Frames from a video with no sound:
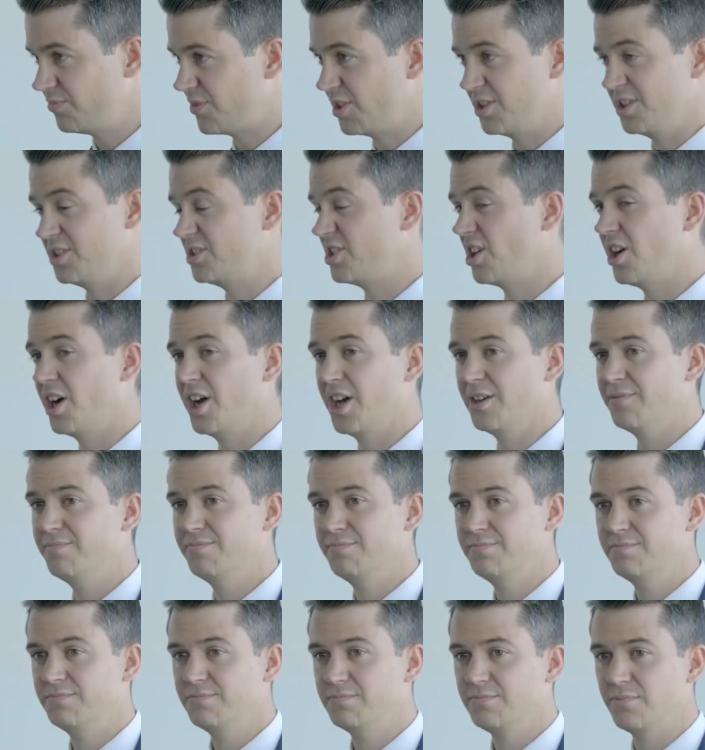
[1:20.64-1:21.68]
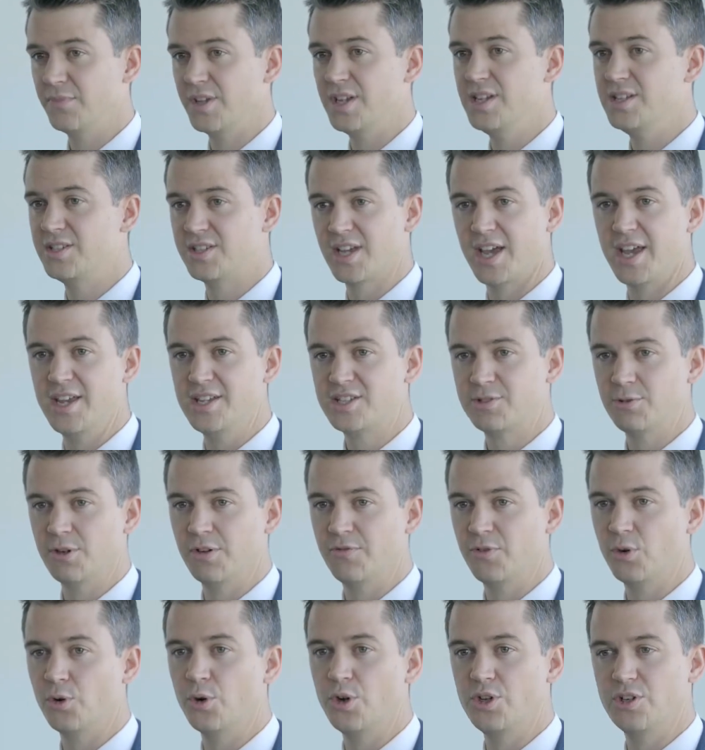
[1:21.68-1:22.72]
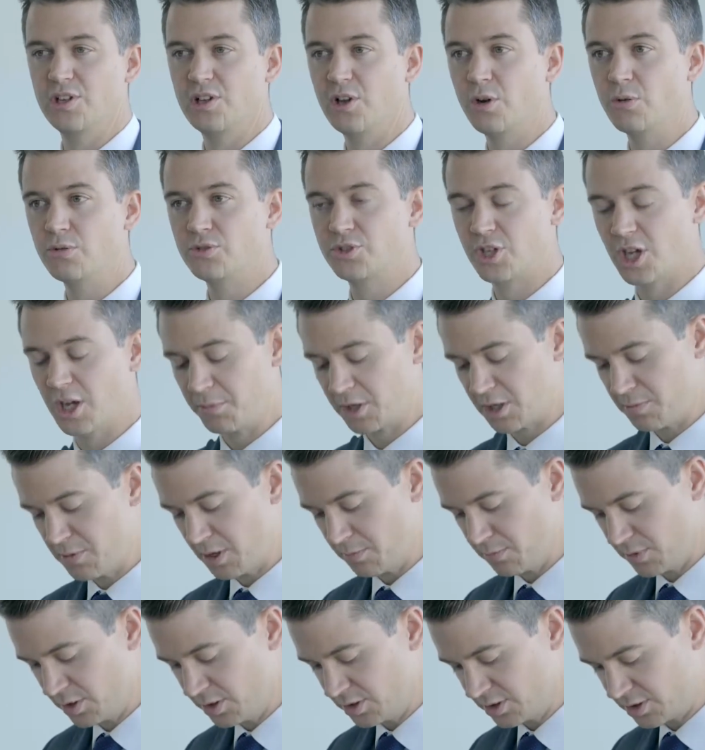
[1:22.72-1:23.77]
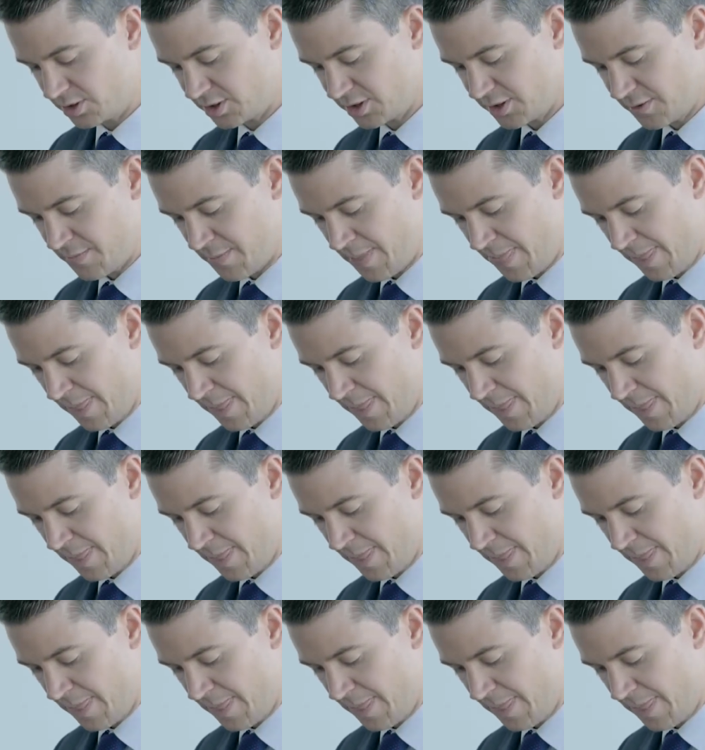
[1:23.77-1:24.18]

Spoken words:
the desire these days to avoid a long-term commitment,